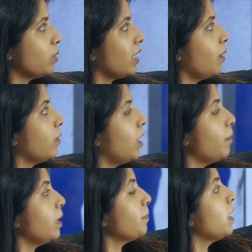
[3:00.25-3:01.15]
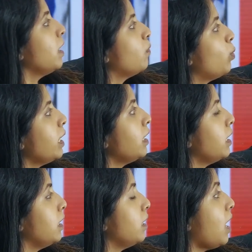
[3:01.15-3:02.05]
were coming, one
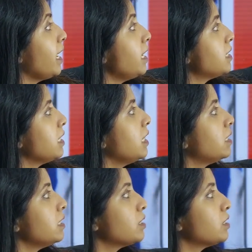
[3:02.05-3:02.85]
uh, ISE it